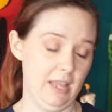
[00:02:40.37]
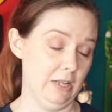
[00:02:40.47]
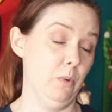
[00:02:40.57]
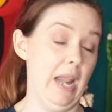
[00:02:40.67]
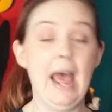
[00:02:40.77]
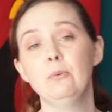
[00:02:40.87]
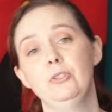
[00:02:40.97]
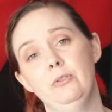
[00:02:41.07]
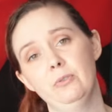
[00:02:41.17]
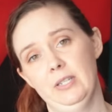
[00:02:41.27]
That's what I
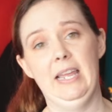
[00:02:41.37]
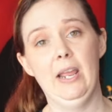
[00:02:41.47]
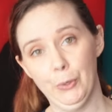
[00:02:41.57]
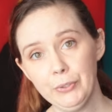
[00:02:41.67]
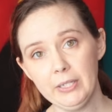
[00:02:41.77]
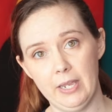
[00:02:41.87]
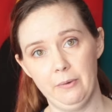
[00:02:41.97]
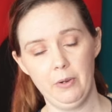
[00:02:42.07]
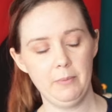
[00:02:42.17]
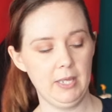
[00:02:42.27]
will do because I only
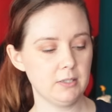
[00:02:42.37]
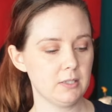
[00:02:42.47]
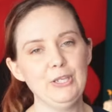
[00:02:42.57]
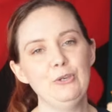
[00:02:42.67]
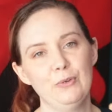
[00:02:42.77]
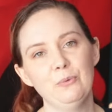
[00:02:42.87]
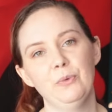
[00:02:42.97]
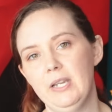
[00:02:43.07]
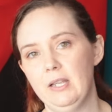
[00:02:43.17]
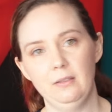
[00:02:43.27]
like romance, but you
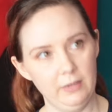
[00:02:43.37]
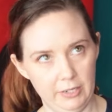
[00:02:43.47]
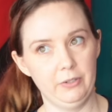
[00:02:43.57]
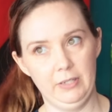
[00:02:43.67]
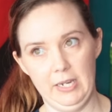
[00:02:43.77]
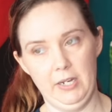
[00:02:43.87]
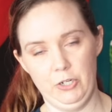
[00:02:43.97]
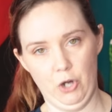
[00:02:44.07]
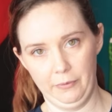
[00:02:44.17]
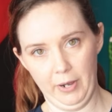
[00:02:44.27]
can read literally
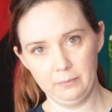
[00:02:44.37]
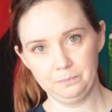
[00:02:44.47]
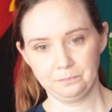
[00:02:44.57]
any genre.